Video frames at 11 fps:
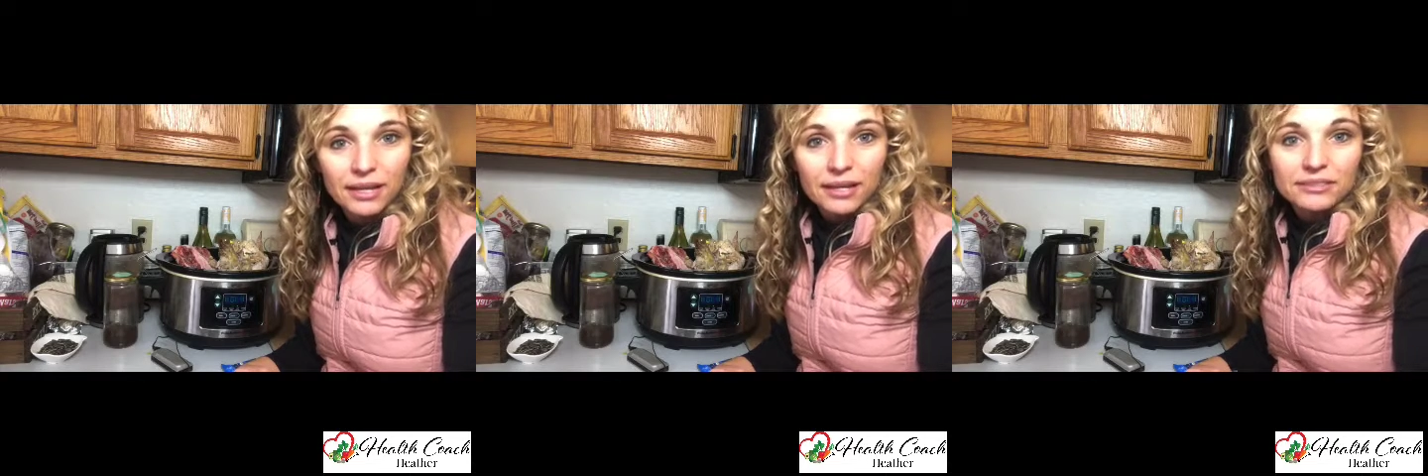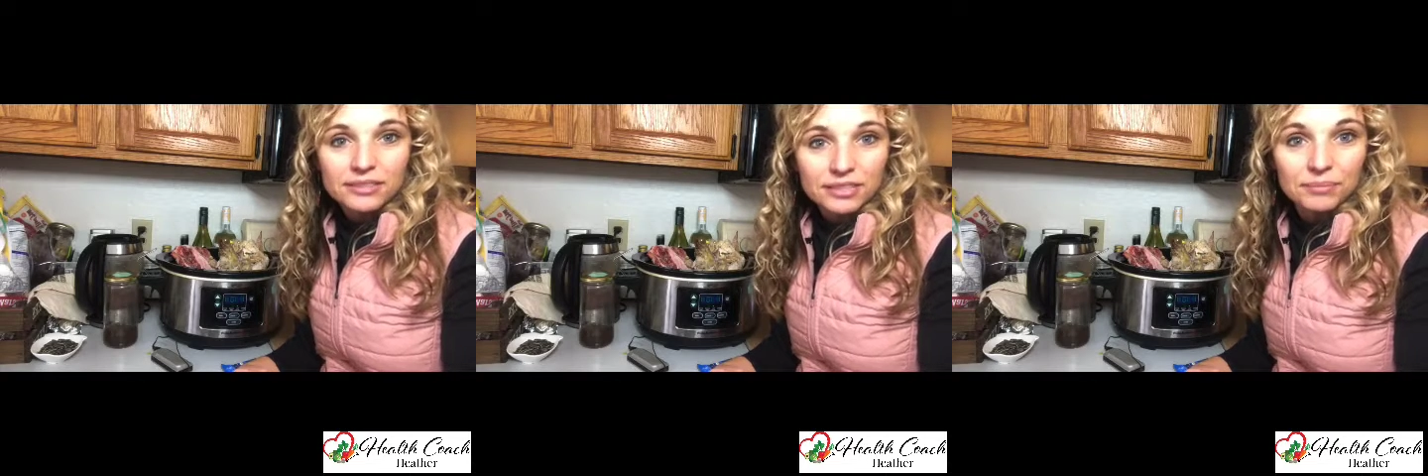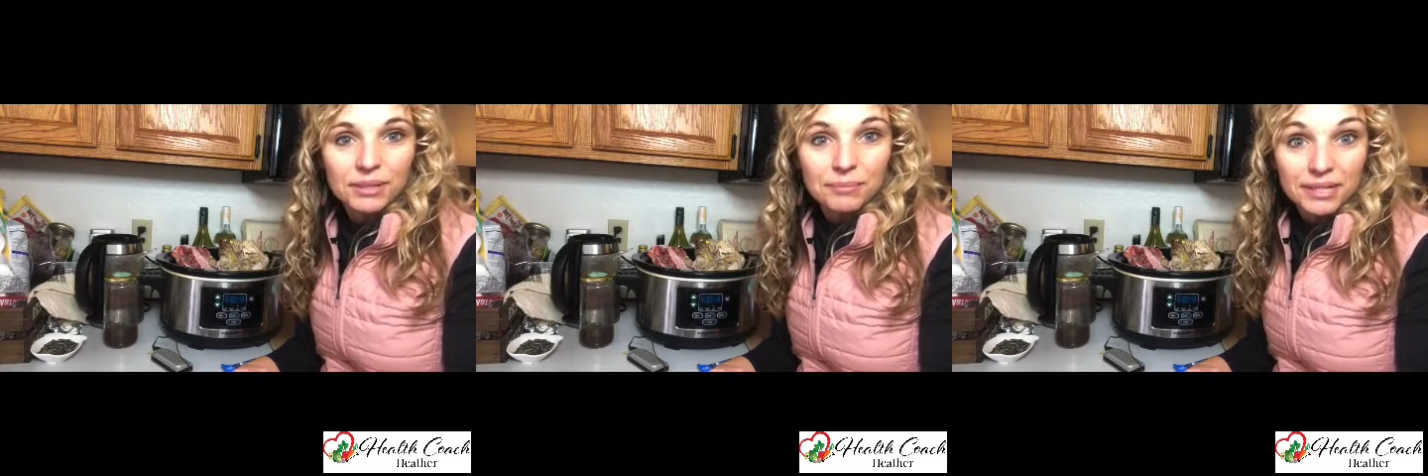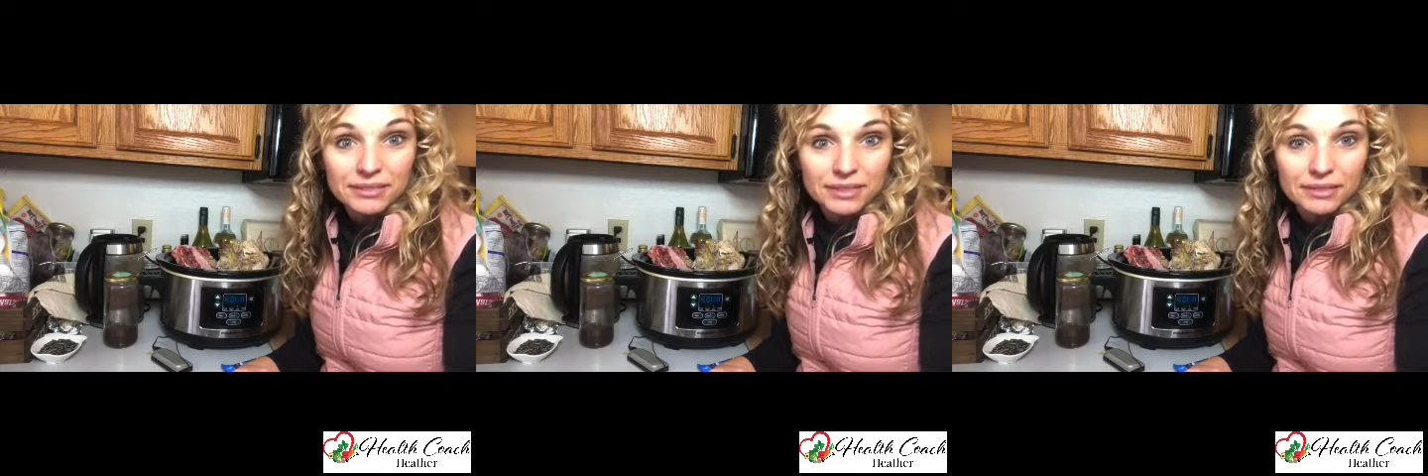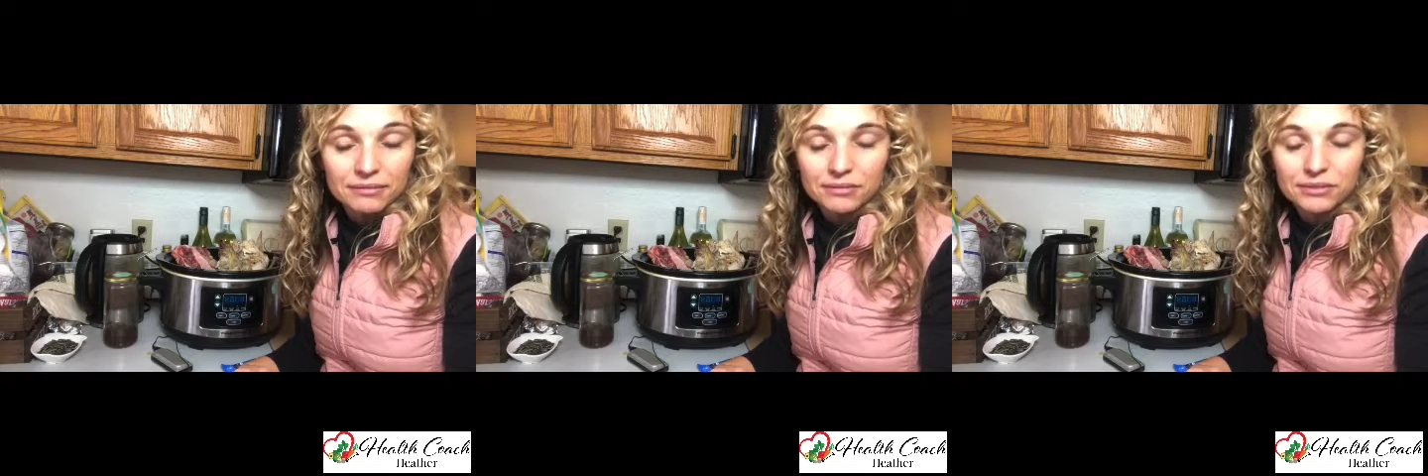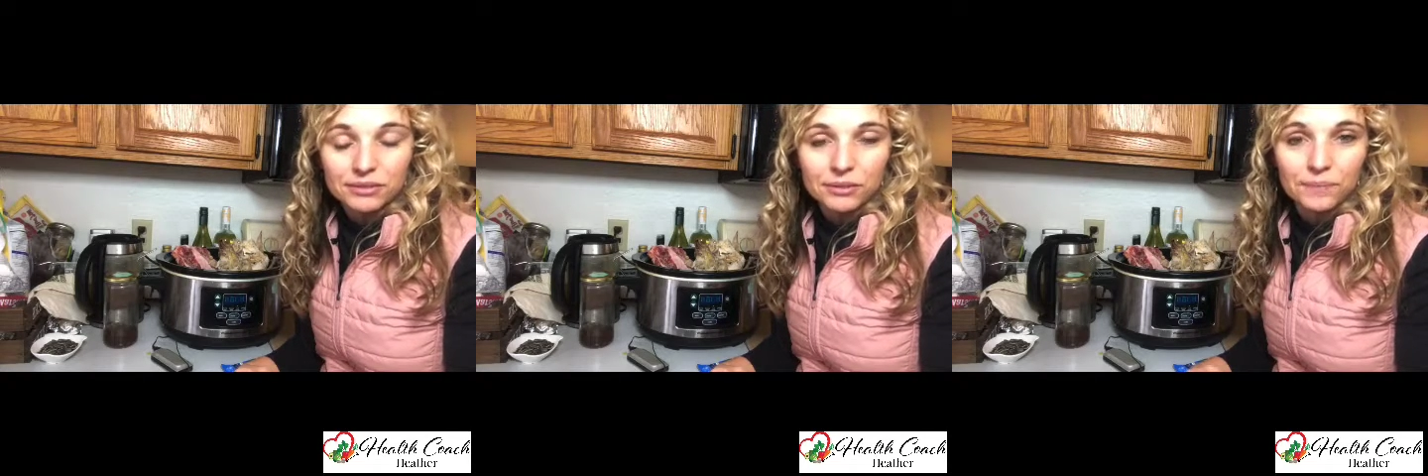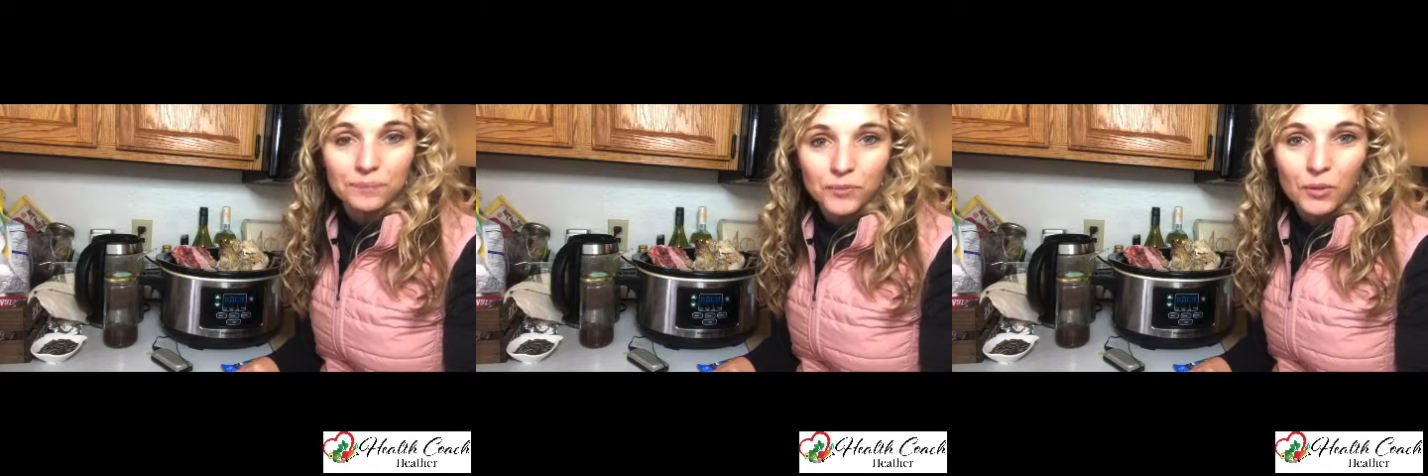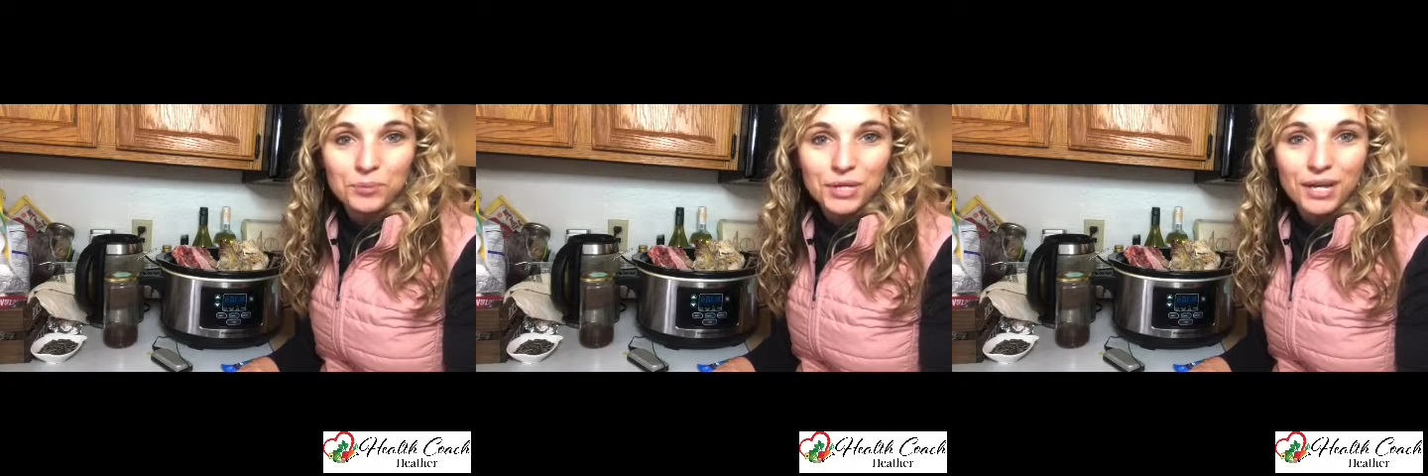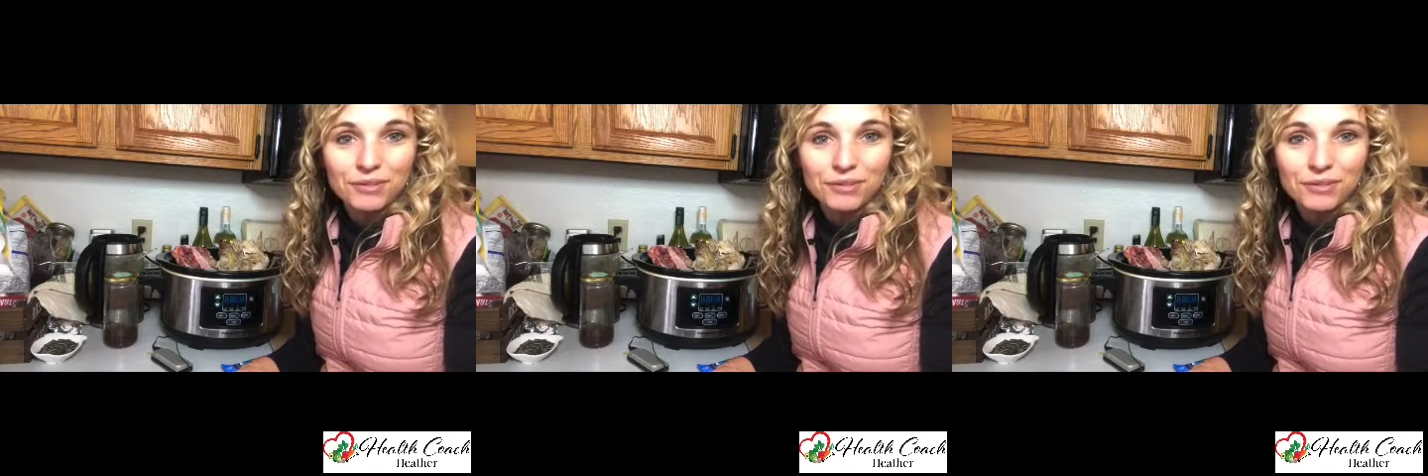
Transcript: It's going to be amazing. So hope you have